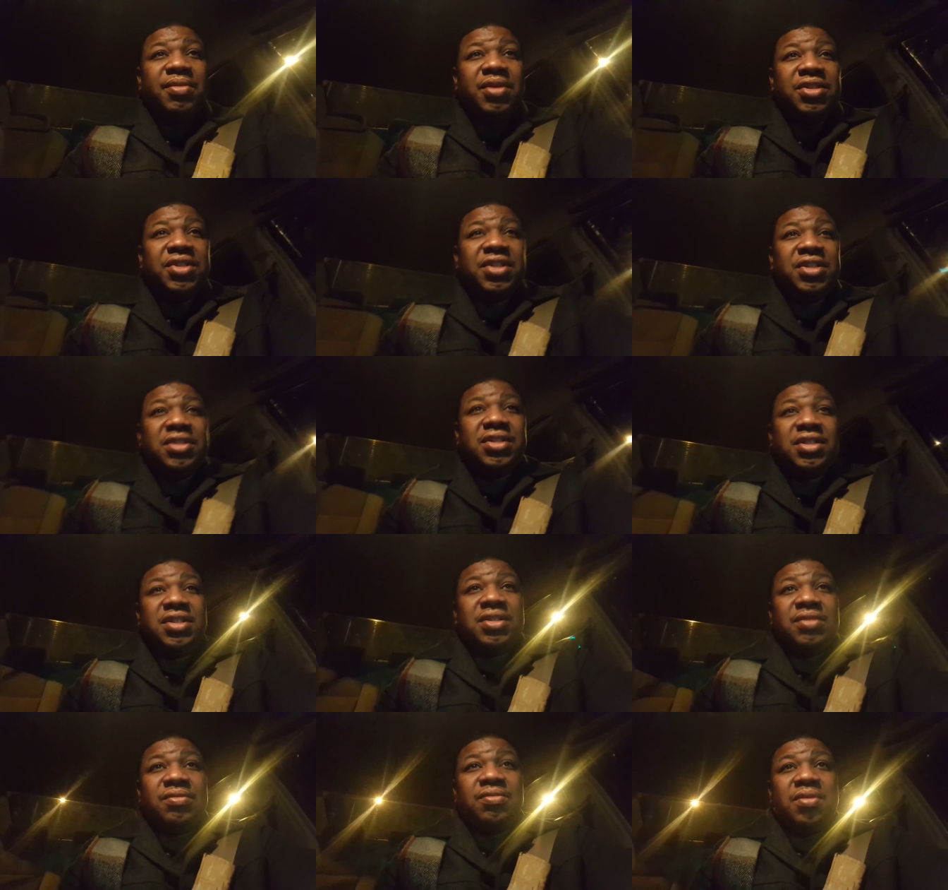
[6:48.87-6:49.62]
But
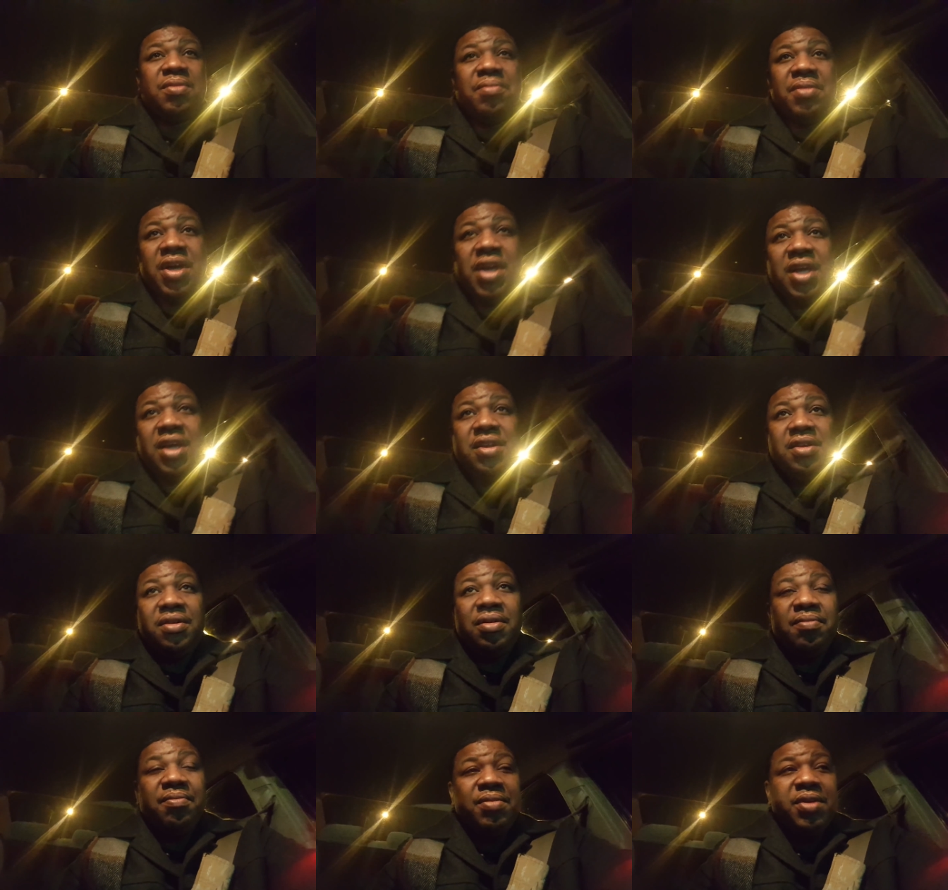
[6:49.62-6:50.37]
she's
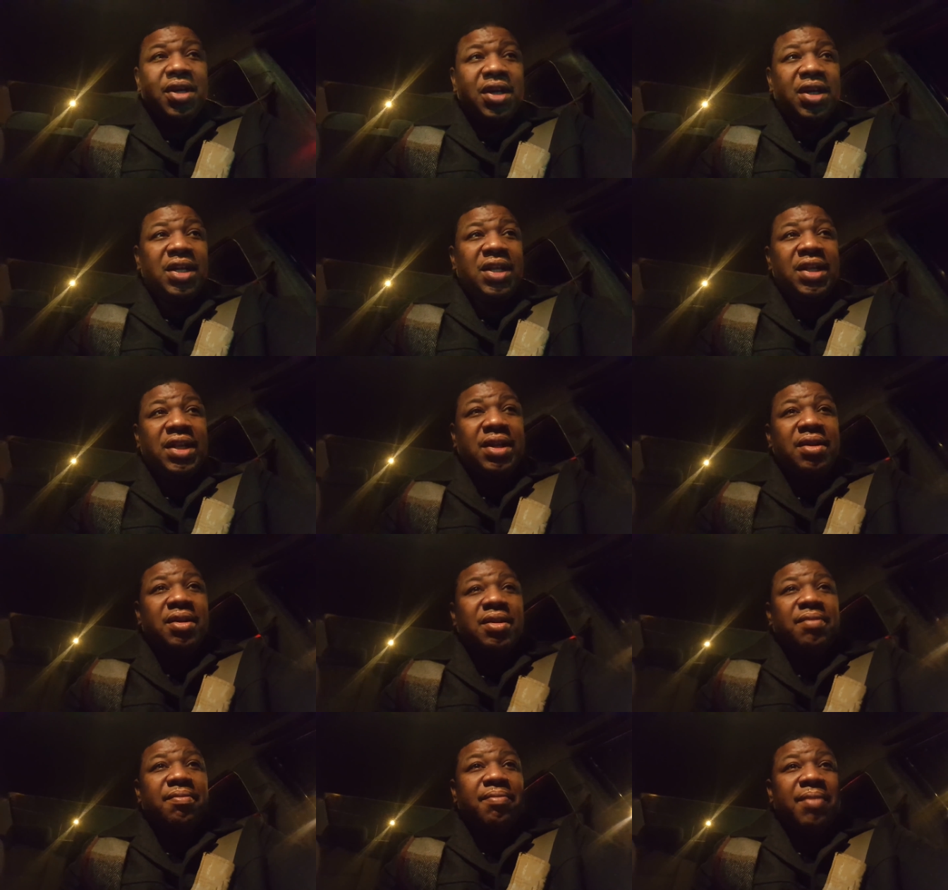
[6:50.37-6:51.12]
remained being
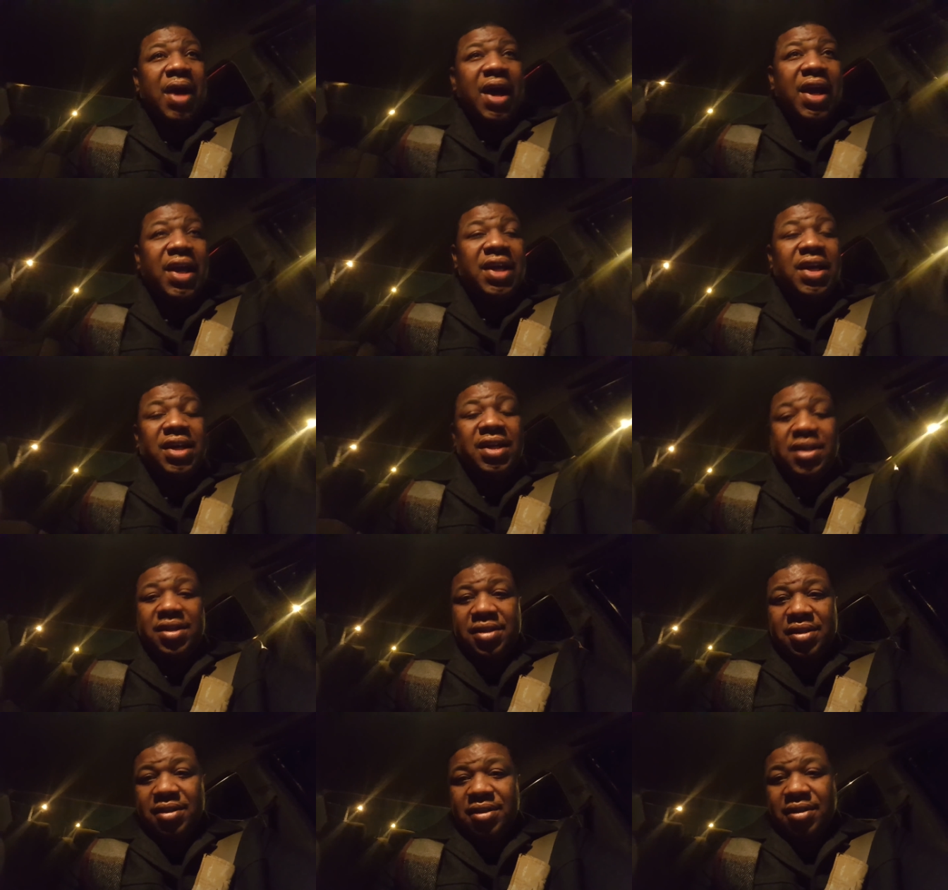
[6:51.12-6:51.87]
Maya.
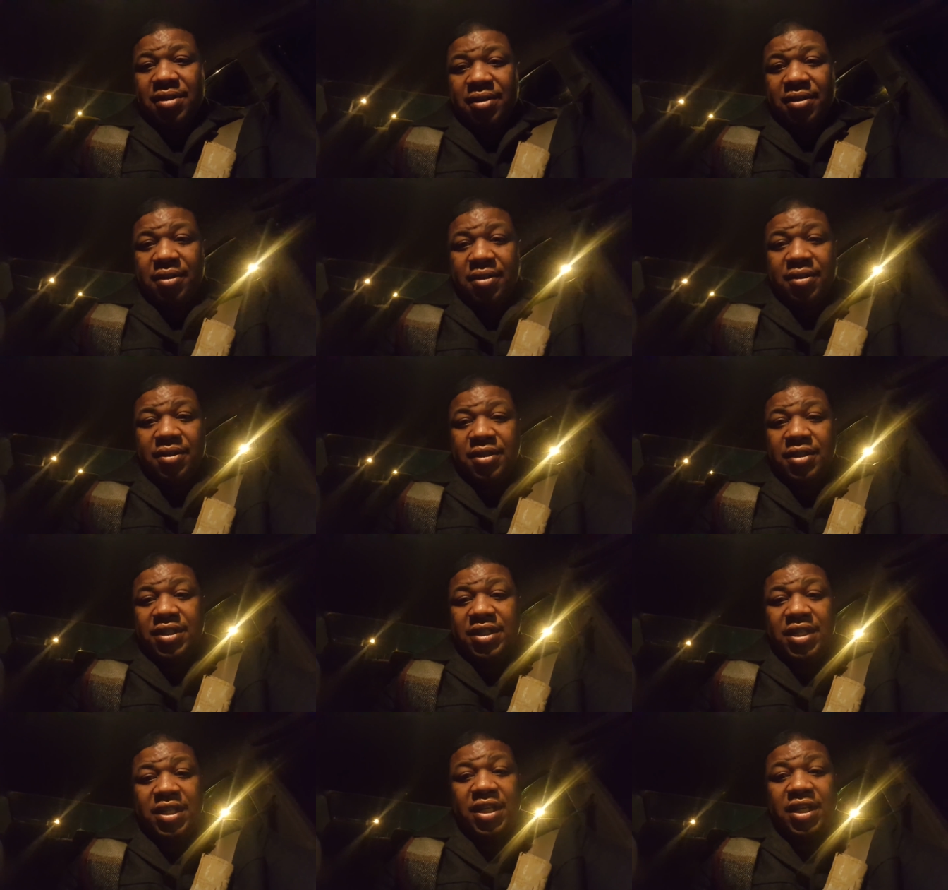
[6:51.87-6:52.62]

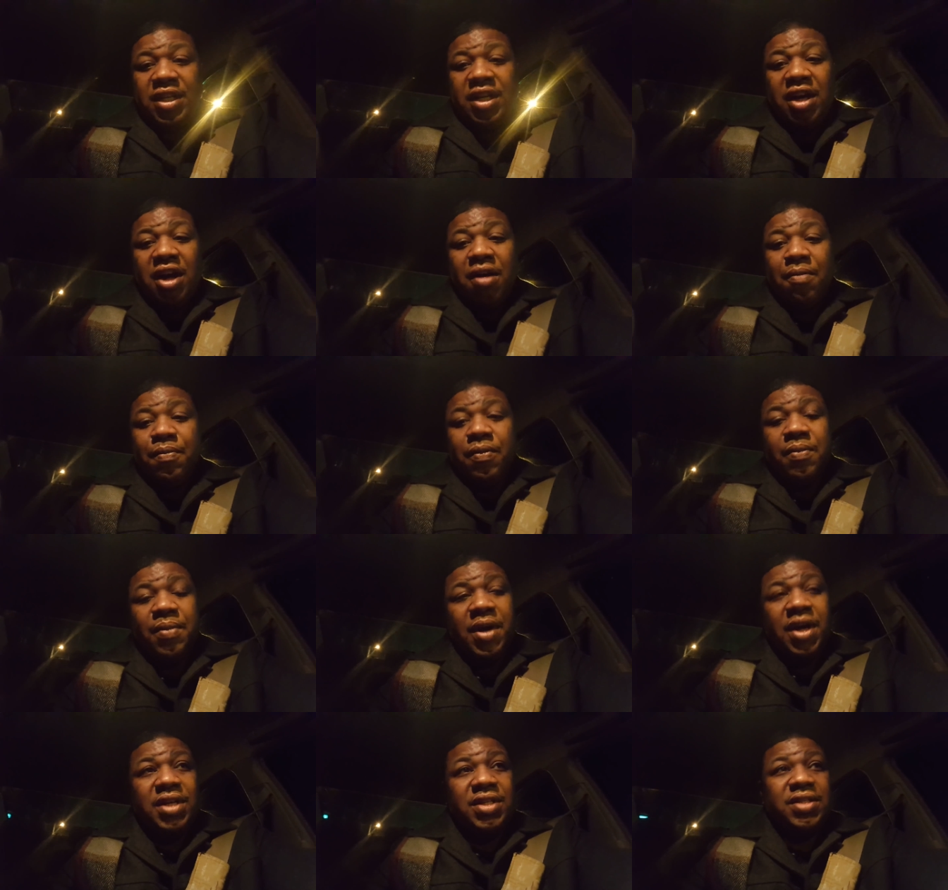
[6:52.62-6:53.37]
She didn't
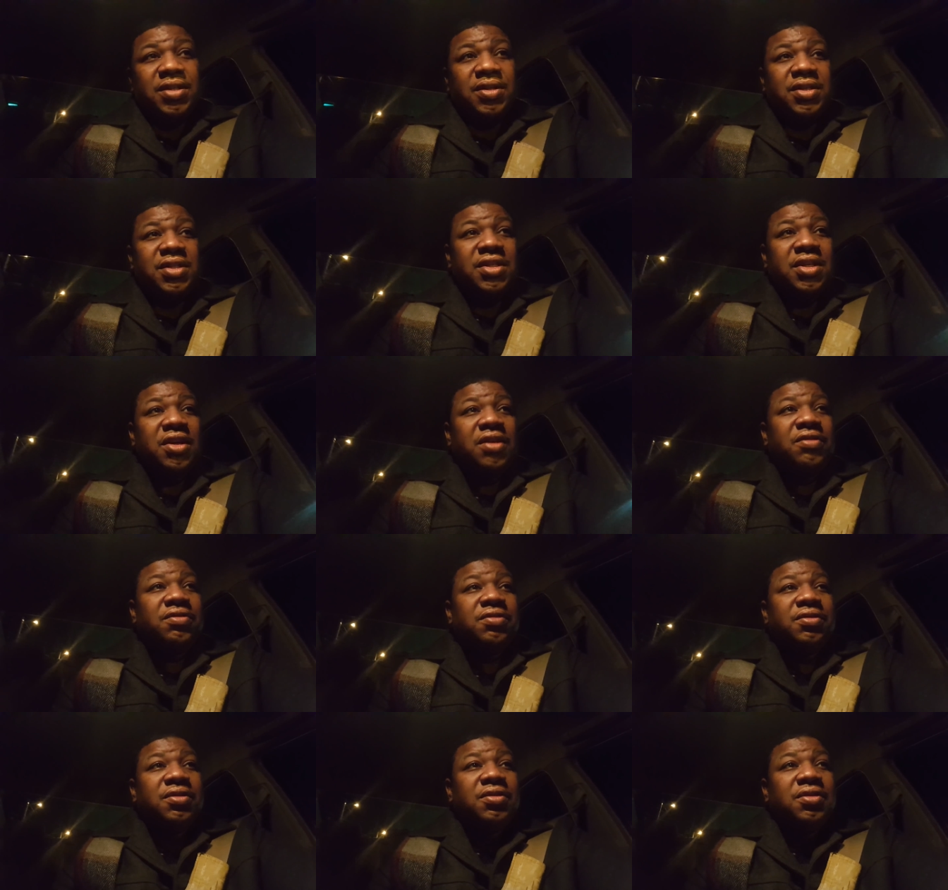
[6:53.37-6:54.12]
compromise herself.